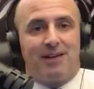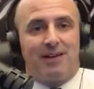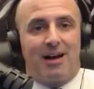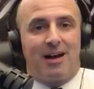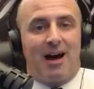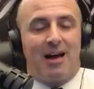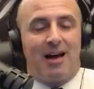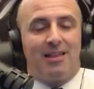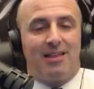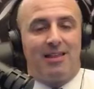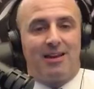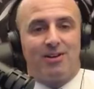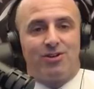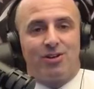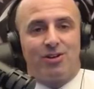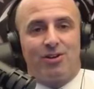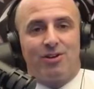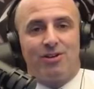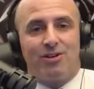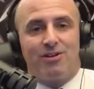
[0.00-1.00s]
I, I think
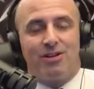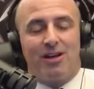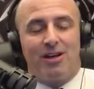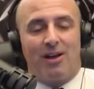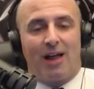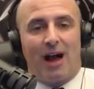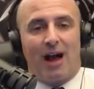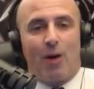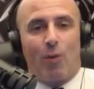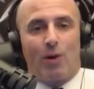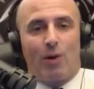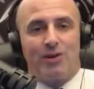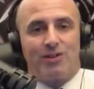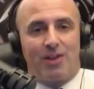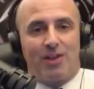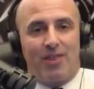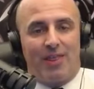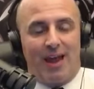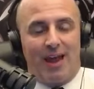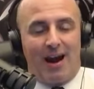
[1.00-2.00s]
it's a good deal. I
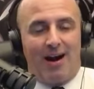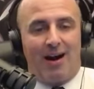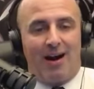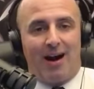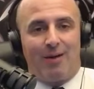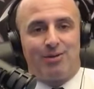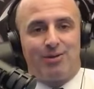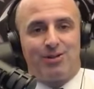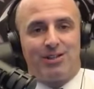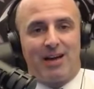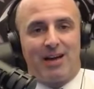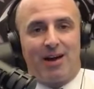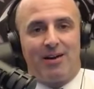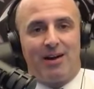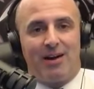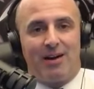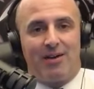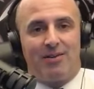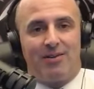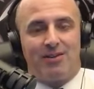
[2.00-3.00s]
wasn't there, I was down
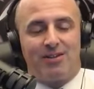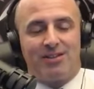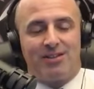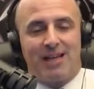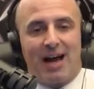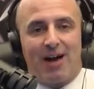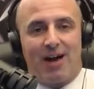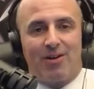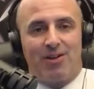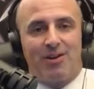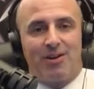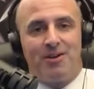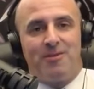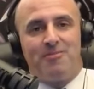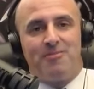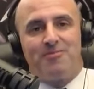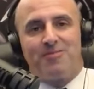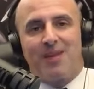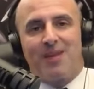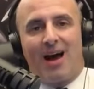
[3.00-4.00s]
here in the South.
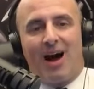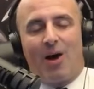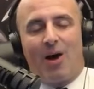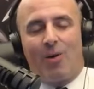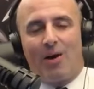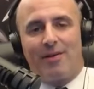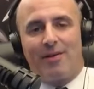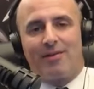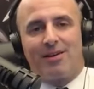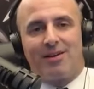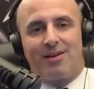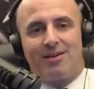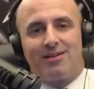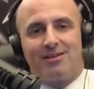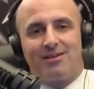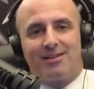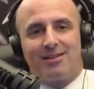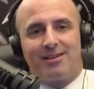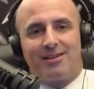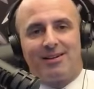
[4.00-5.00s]

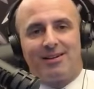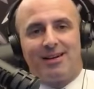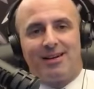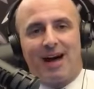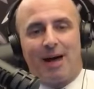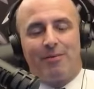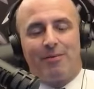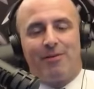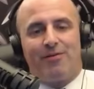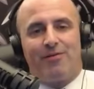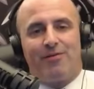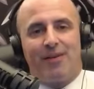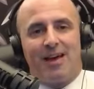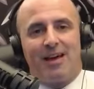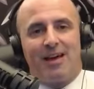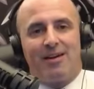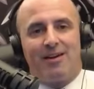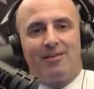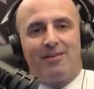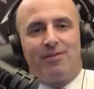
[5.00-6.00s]
However, uh, I'm a
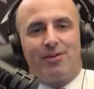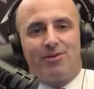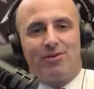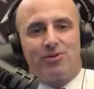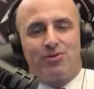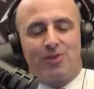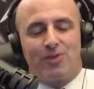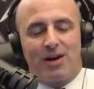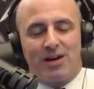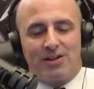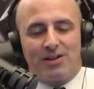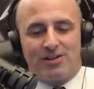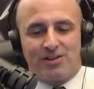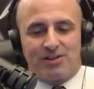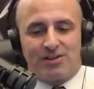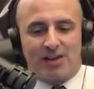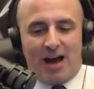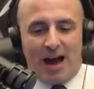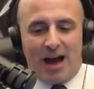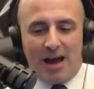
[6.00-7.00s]
fan of those
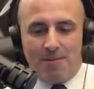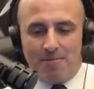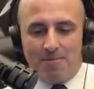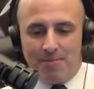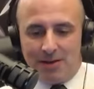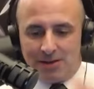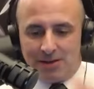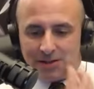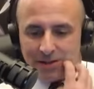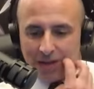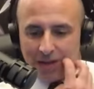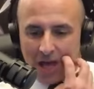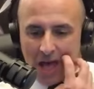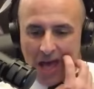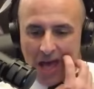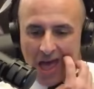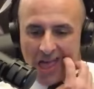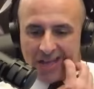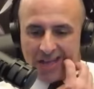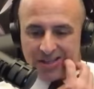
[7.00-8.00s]
races. I miss the
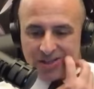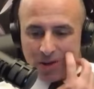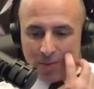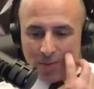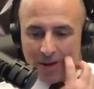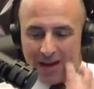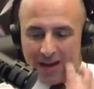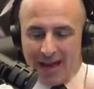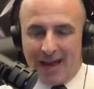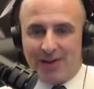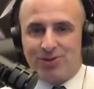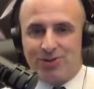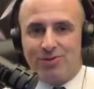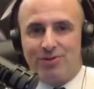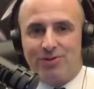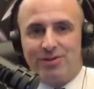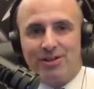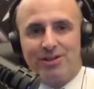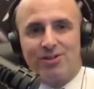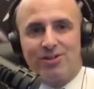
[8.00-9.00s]
so many
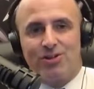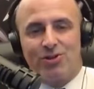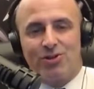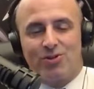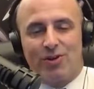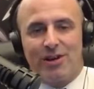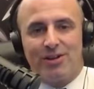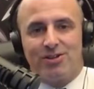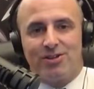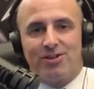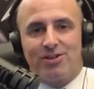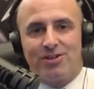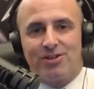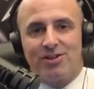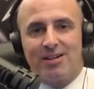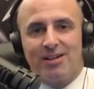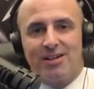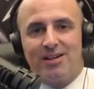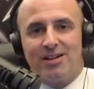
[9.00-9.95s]
extra distance races